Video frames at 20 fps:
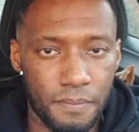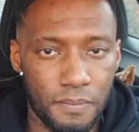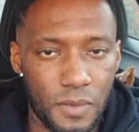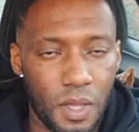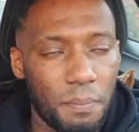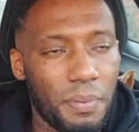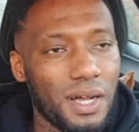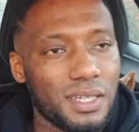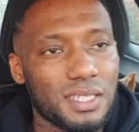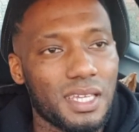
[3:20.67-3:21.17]

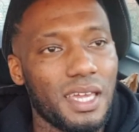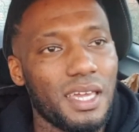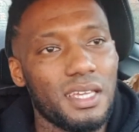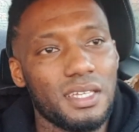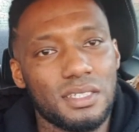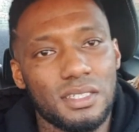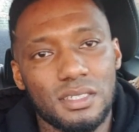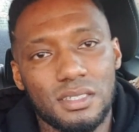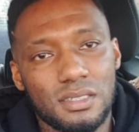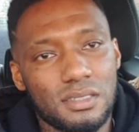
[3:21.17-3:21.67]
The bust
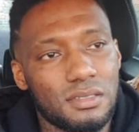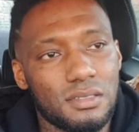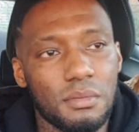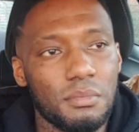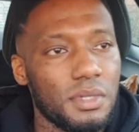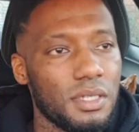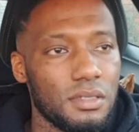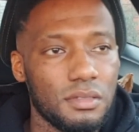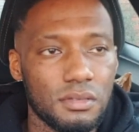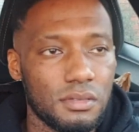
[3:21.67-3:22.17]
case is to
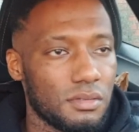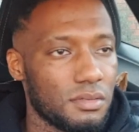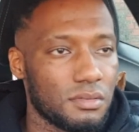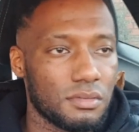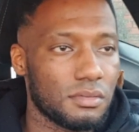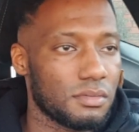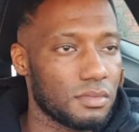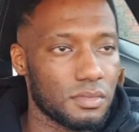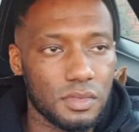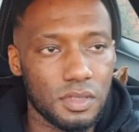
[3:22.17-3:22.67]
mean,
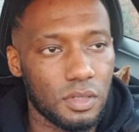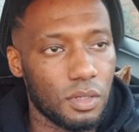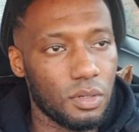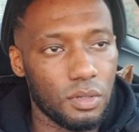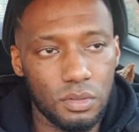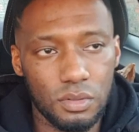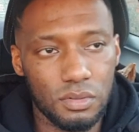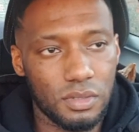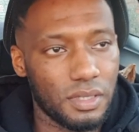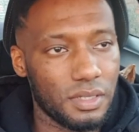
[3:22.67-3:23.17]
you
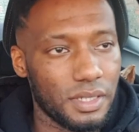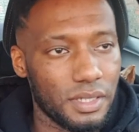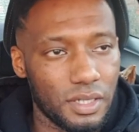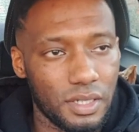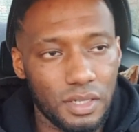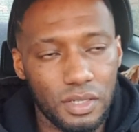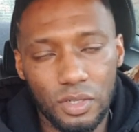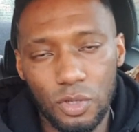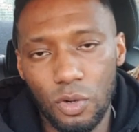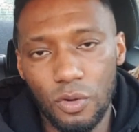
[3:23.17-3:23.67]
know,
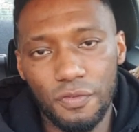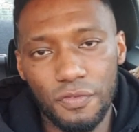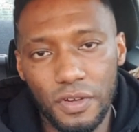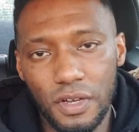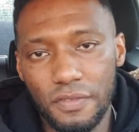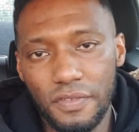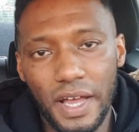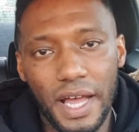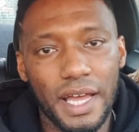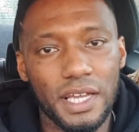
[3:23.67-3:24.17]
no
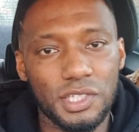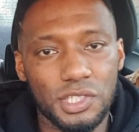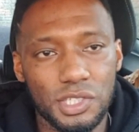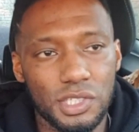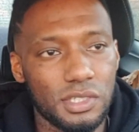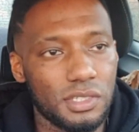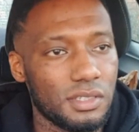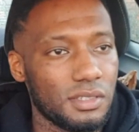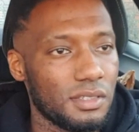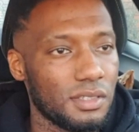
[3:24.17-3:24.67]
further
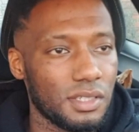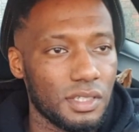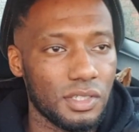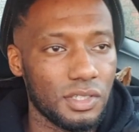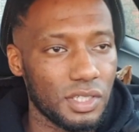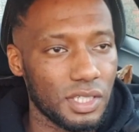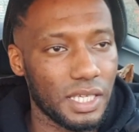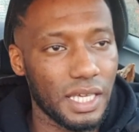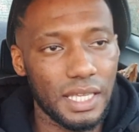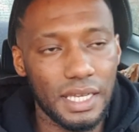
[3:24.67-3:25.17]
action,
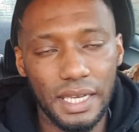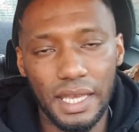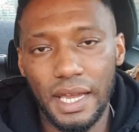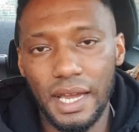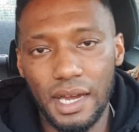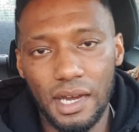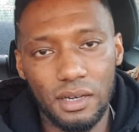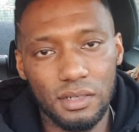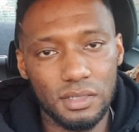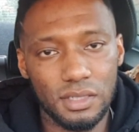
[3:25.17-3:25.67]
you get let
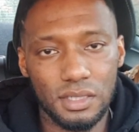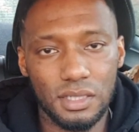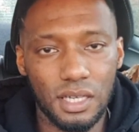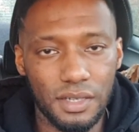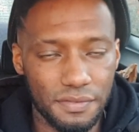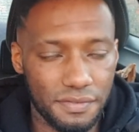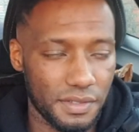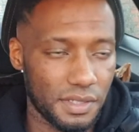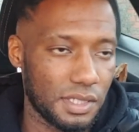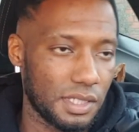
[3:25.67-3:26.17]
out,
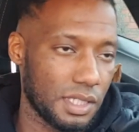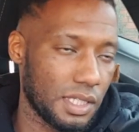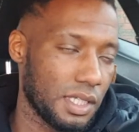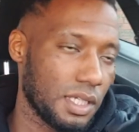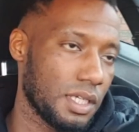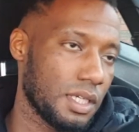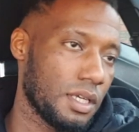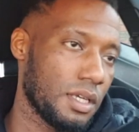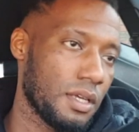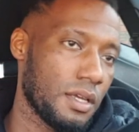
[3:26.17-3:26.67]
nothing
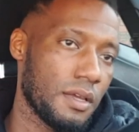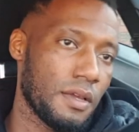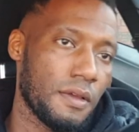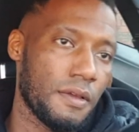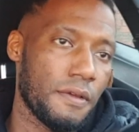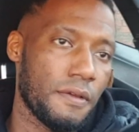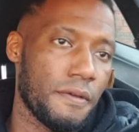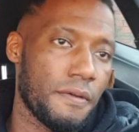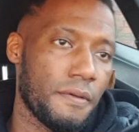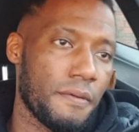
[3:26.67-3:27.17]

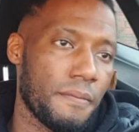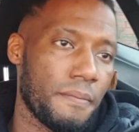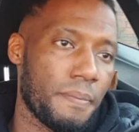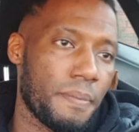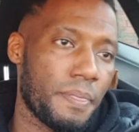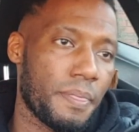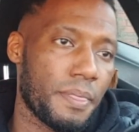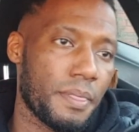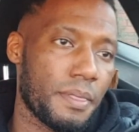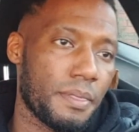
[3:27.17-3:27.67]

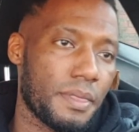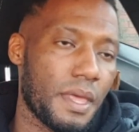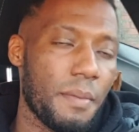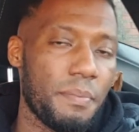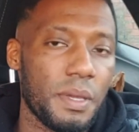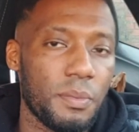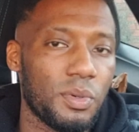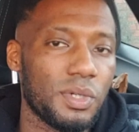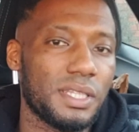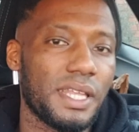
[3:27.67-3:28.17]
then
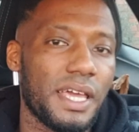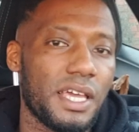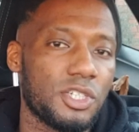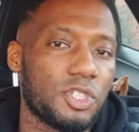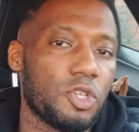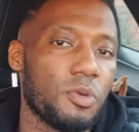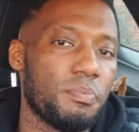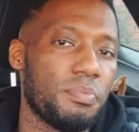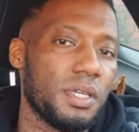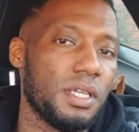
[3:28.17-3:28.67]
people there
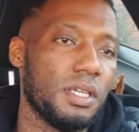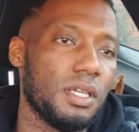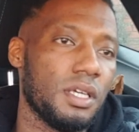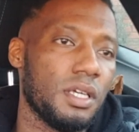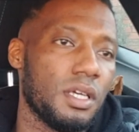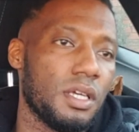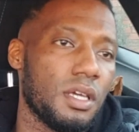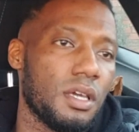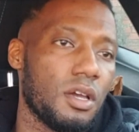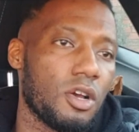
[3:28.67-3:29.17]
should be
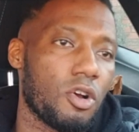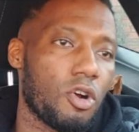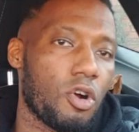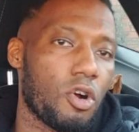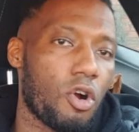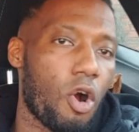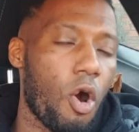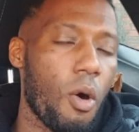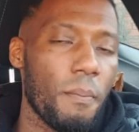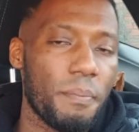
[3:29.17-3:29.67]

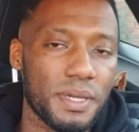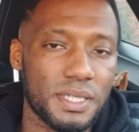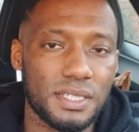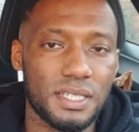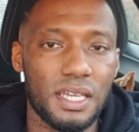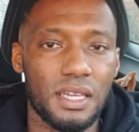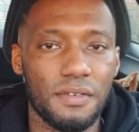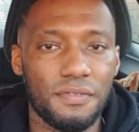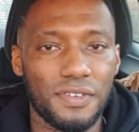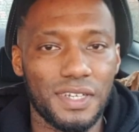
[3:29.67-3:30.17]

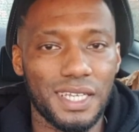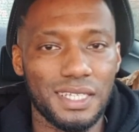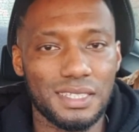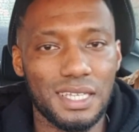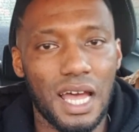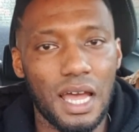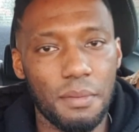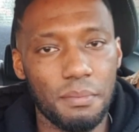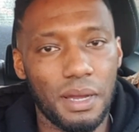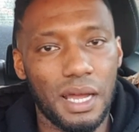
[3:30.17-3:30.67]
compensated for their
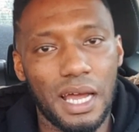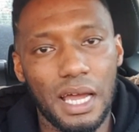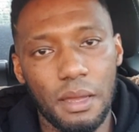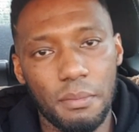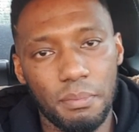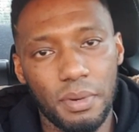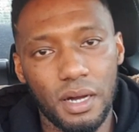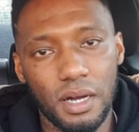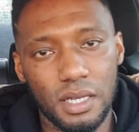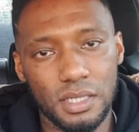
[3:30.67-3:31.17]
time behind
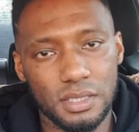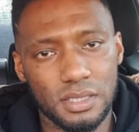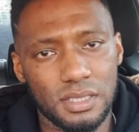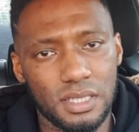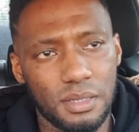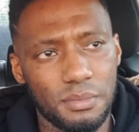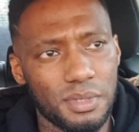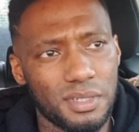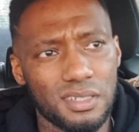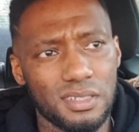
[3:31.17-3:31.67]
bars and
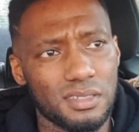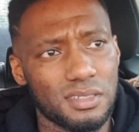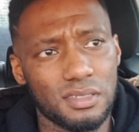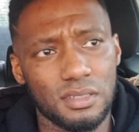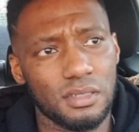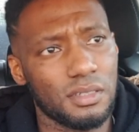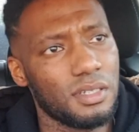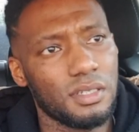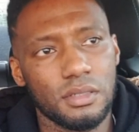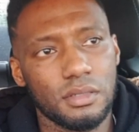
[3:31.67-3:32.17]
that because
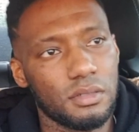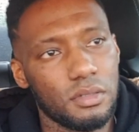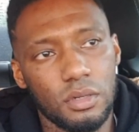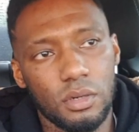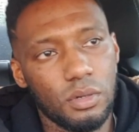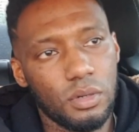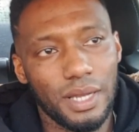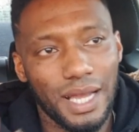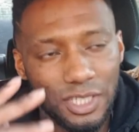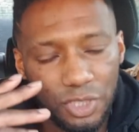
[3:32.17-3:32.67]
you
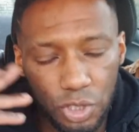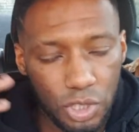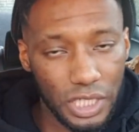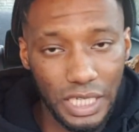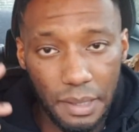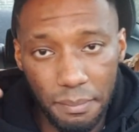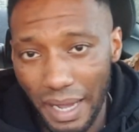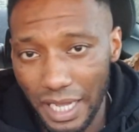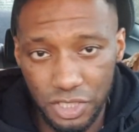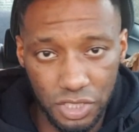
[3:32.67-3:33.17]
know as you can
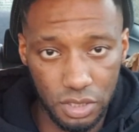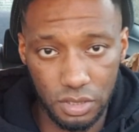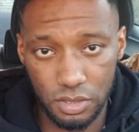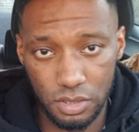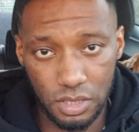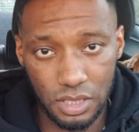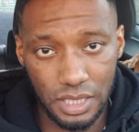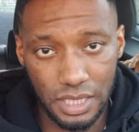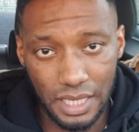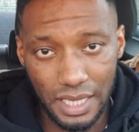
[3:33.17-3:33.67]
imagine
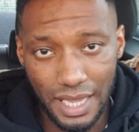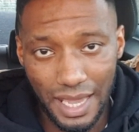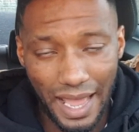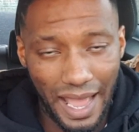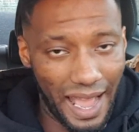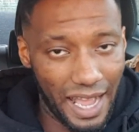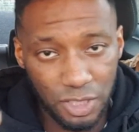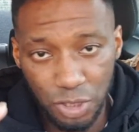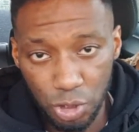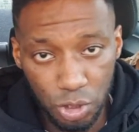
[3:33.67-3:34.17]

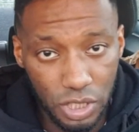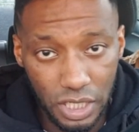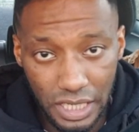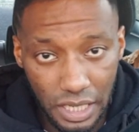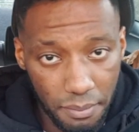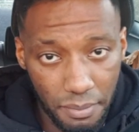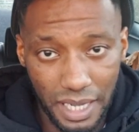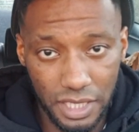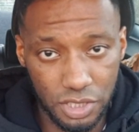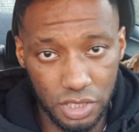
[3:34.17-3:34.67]
as you can
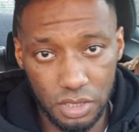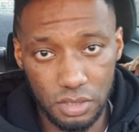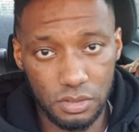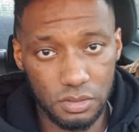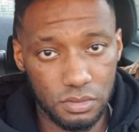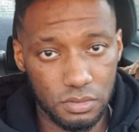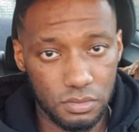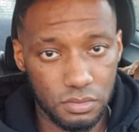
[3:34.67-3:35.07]
imagine